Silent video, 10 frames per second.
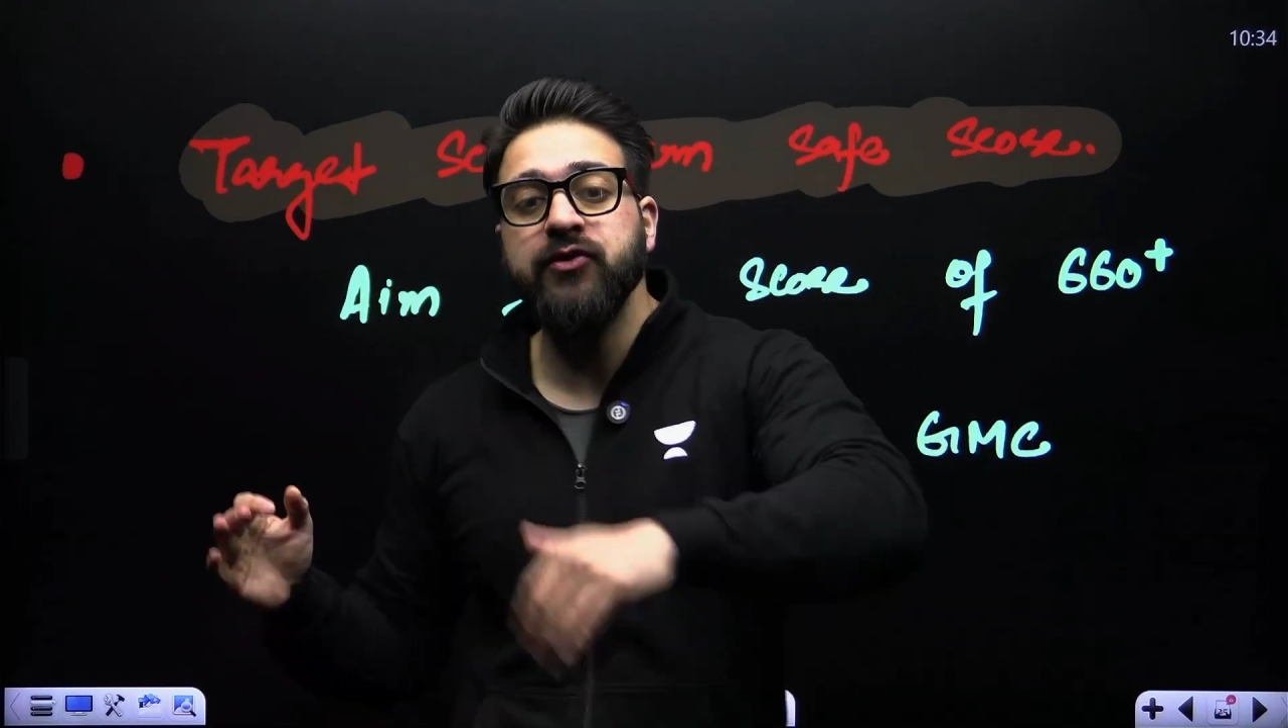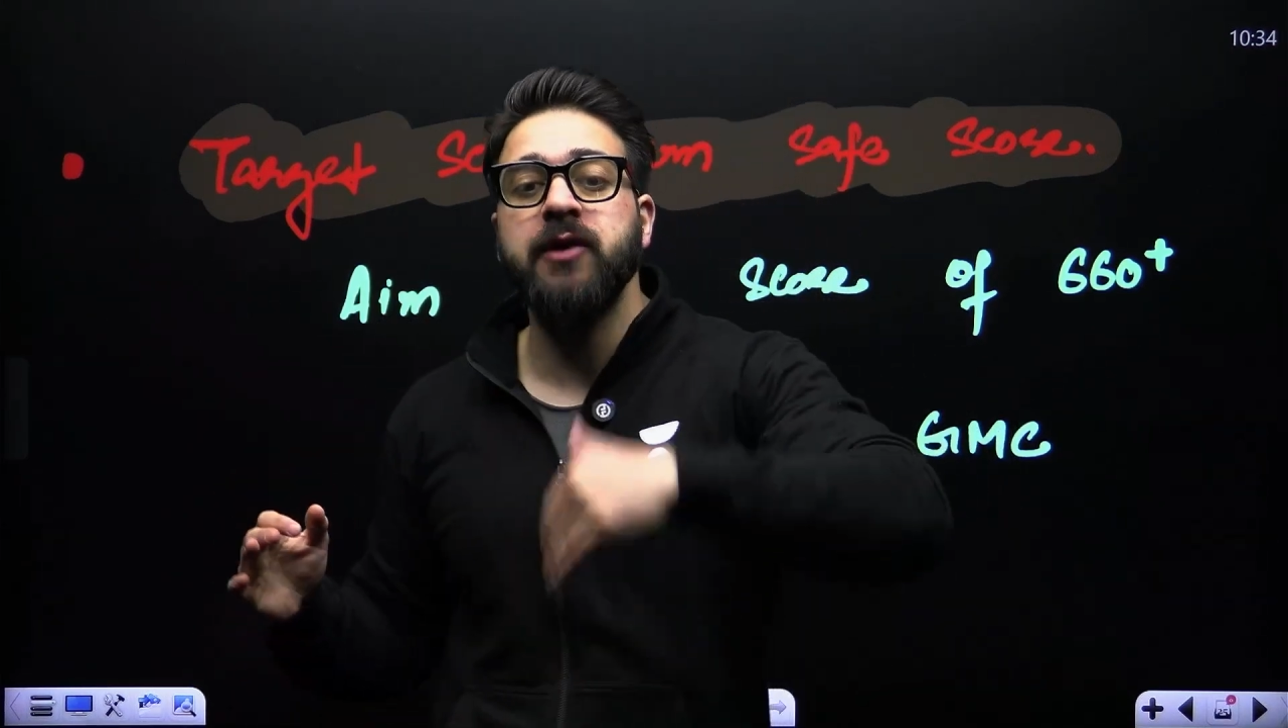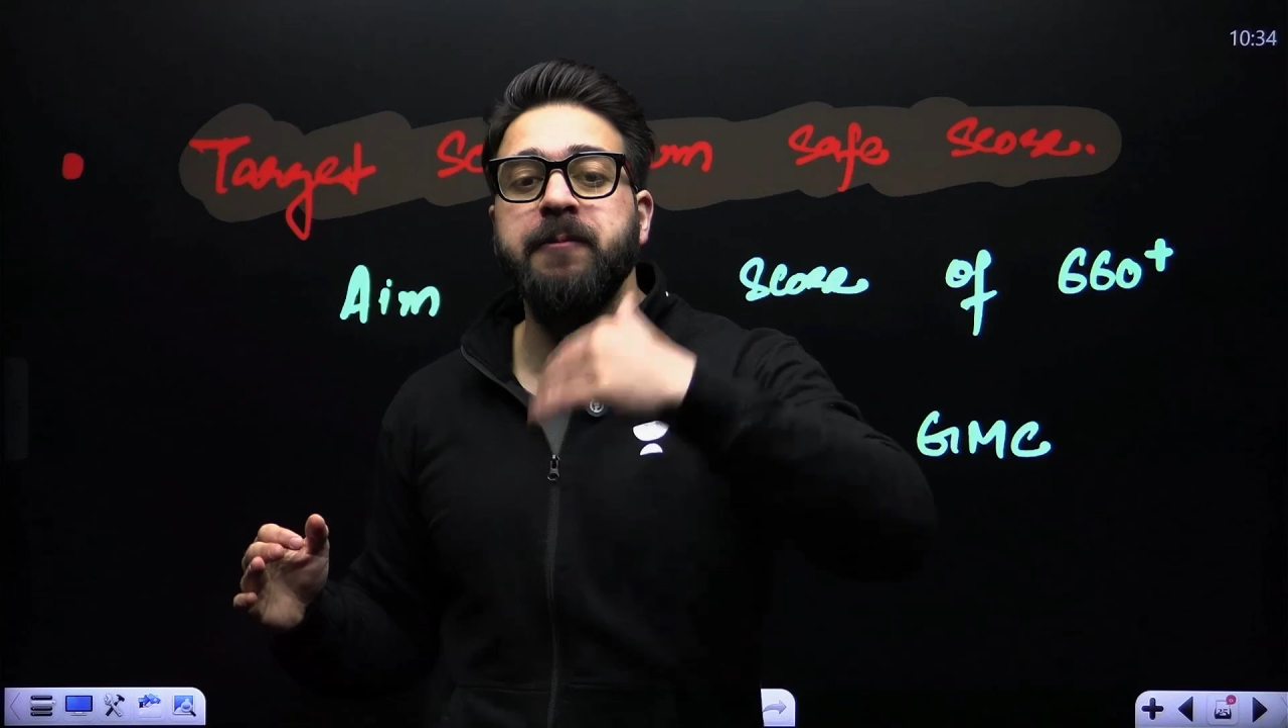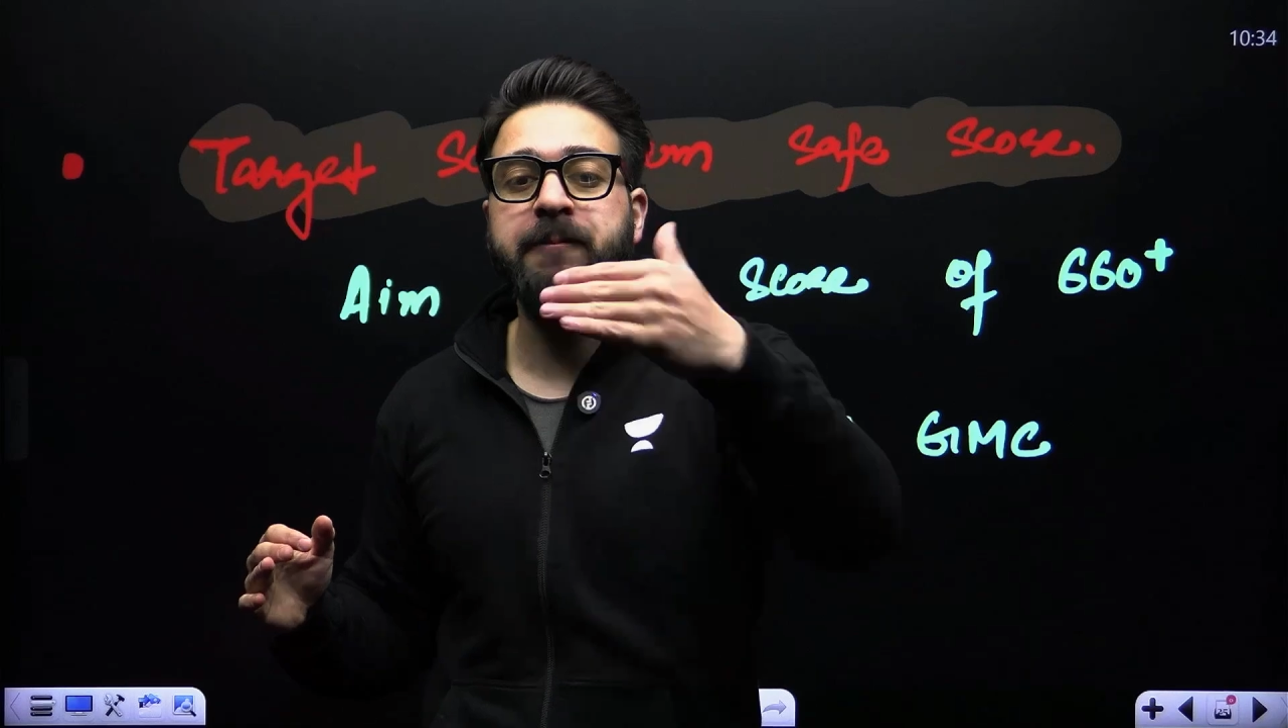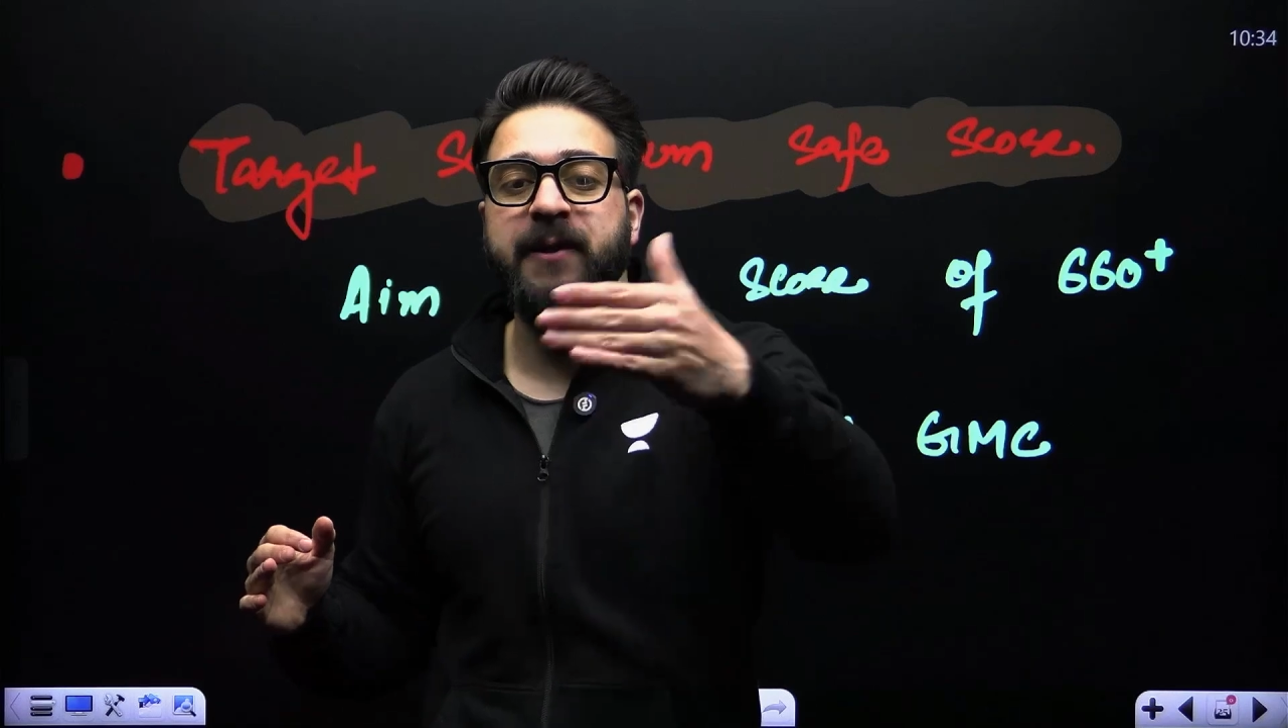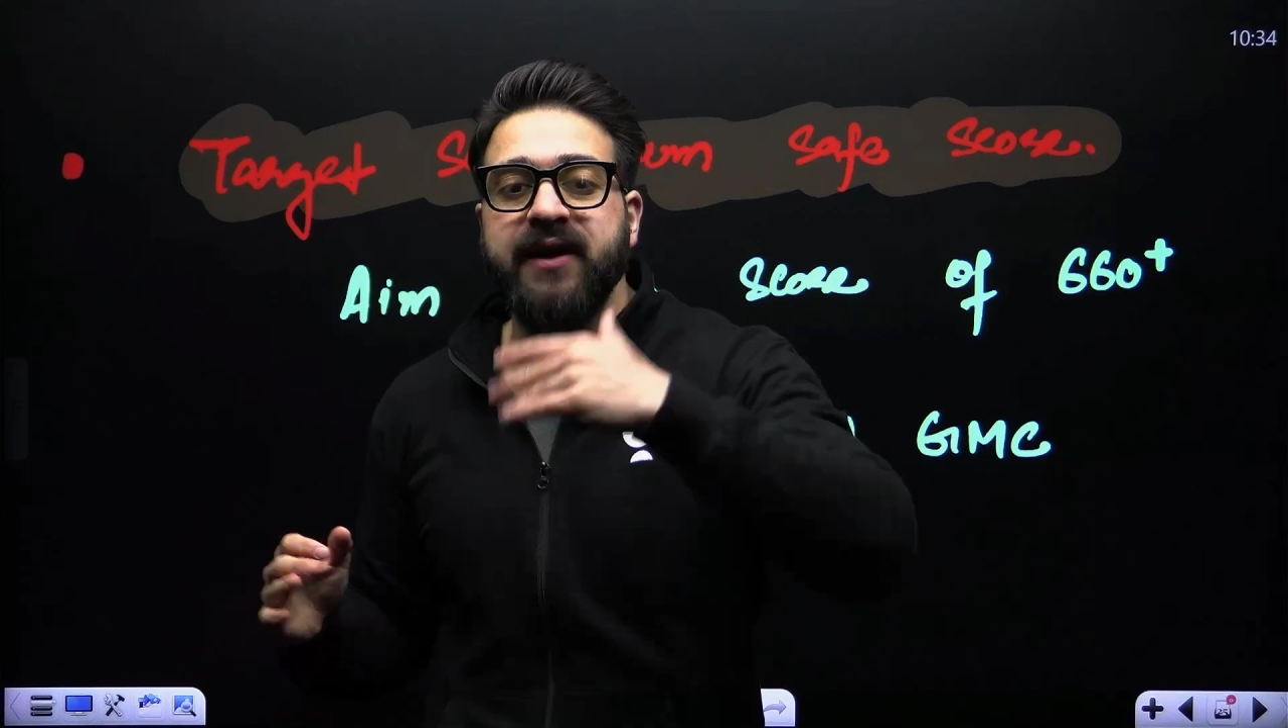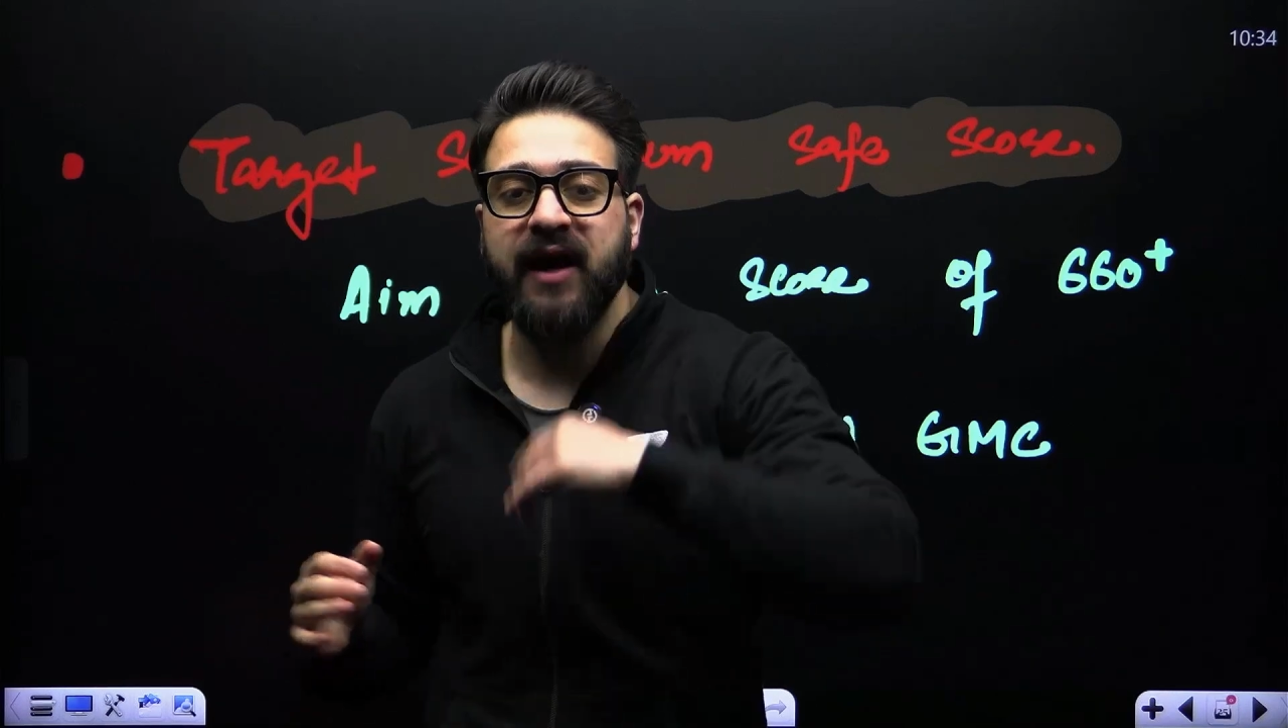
preparing at